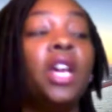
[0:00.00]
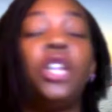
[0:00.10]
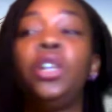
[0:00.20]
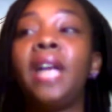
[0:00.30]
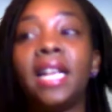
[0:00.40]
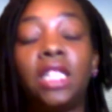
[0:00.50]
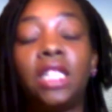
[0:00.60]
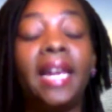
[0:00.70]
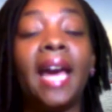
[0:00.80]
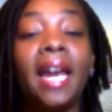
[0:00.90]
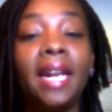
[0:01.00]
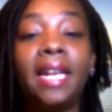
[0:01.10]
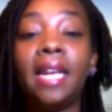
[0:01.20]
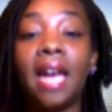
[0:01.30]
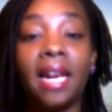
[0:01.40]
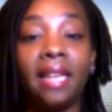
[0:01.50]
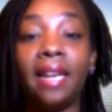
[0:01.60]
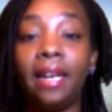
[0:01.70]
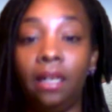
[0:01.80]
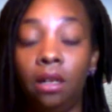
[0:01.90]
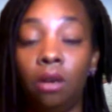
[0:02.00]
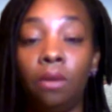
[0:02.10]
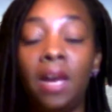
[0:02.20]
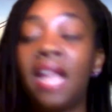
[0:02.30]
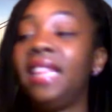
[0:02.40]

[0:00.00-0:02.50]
You guys, you got to get out of that ego.